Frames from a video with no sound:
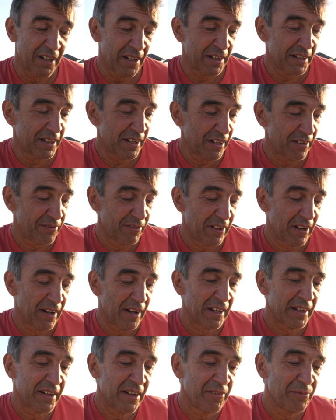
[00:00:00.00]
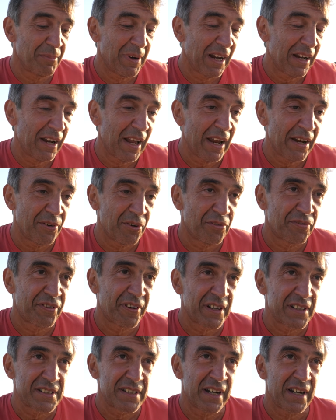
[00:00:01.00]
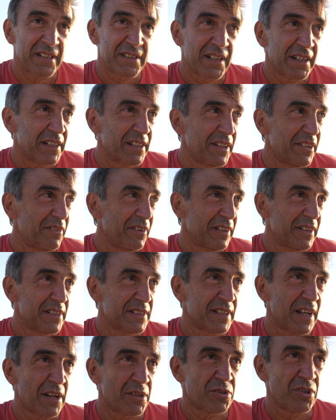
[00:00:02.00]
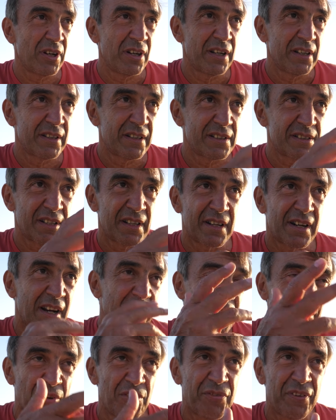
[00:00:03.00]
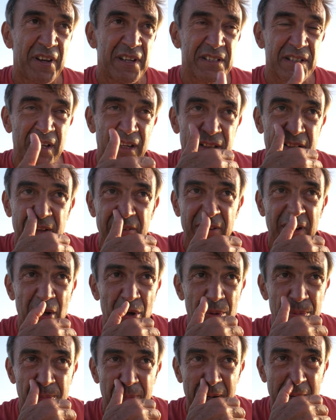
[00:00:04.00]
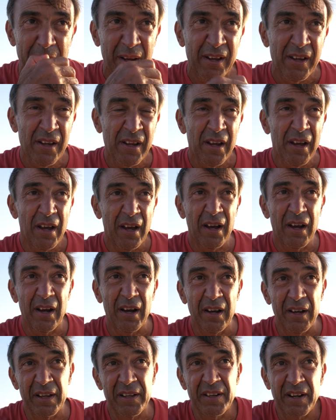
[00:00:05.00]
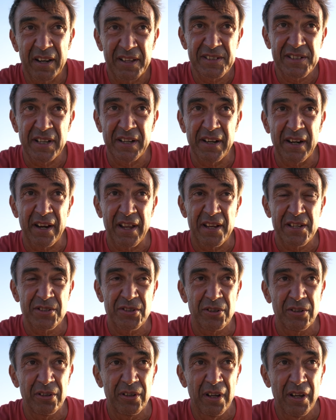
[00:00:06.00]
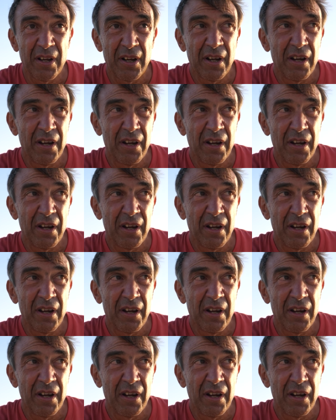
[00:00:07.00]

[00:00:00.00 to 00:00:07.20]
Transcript: I, I, have uh, I have my line of research activities. Actually, it is the craniofacial development uh, and regeneration.